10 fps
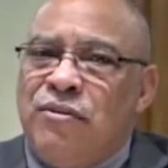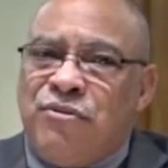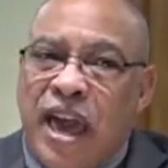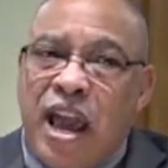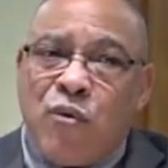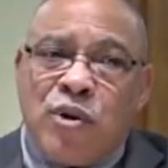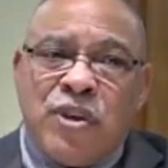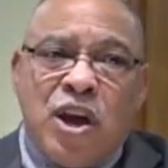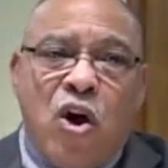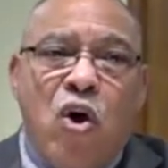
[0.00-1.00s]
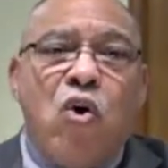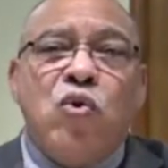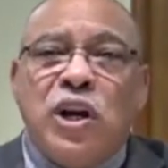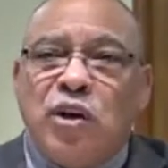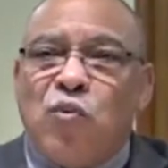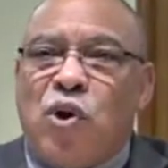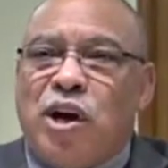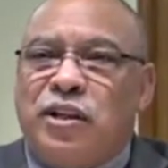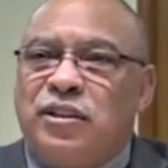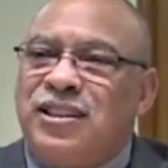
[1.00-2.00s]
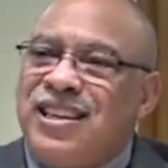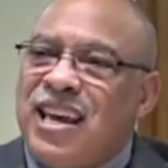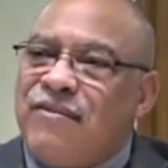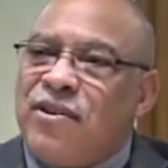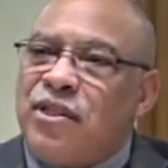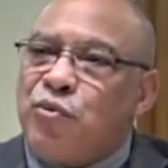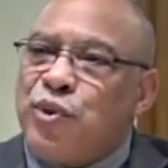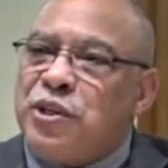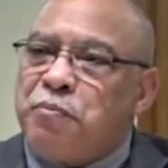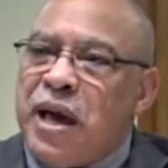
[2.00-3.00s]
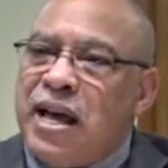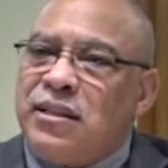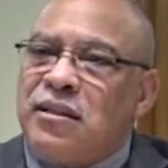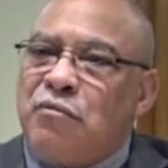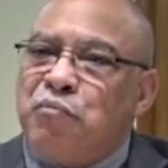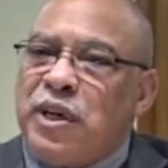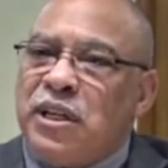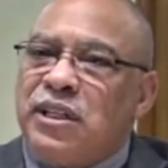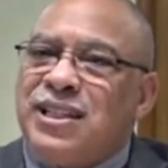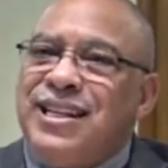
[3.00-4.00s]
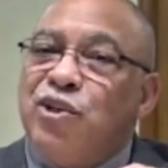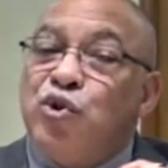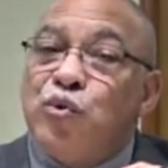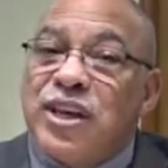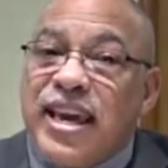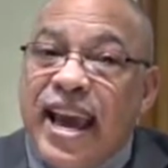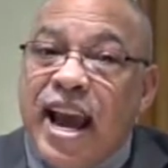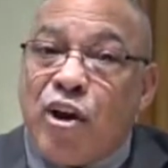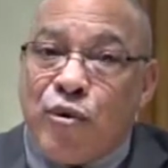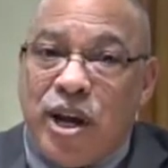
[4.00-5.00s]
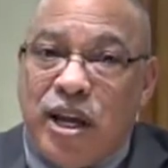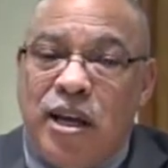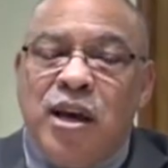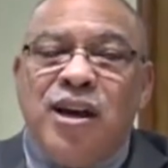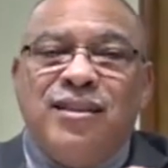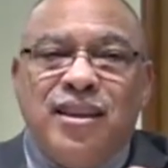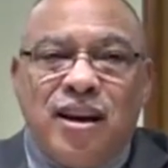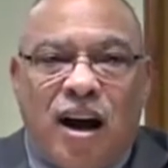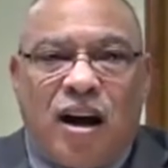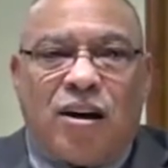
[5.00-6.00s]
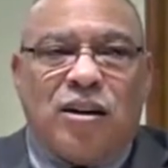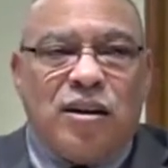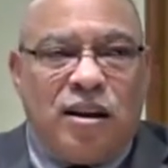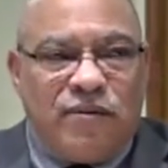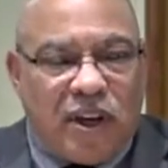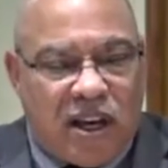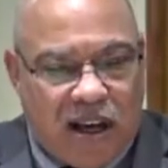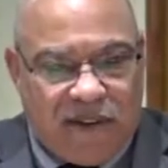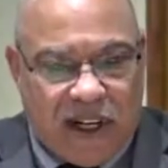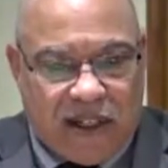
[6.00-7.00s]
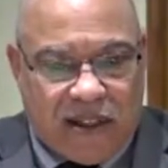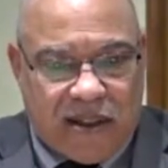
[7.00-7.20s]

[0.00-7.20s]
they were the only ones given the responsibility to carry the Ark of the Covenant.